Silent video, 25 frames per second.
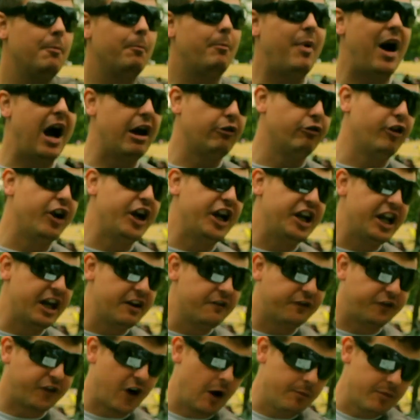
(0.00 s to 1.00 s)
by
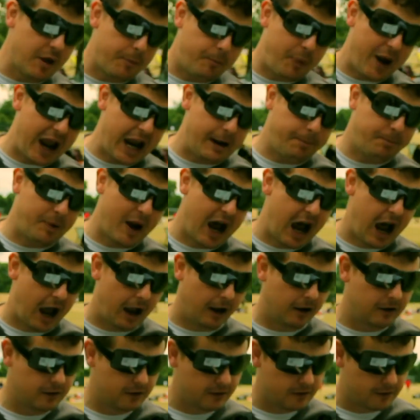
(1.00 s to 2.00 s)
reading from the
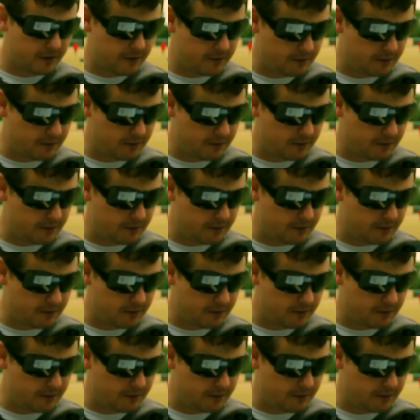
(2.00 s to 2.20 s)
paper.